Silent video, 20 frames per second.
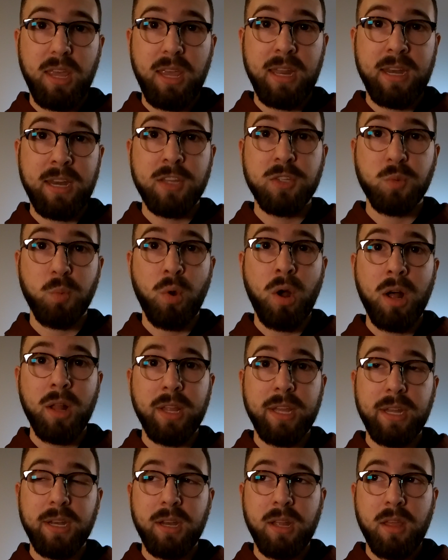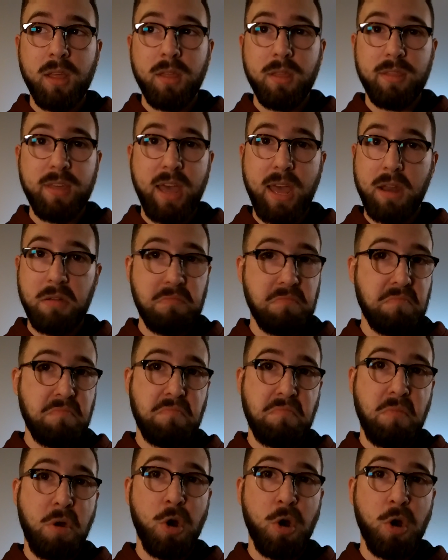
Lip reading: in his wallet that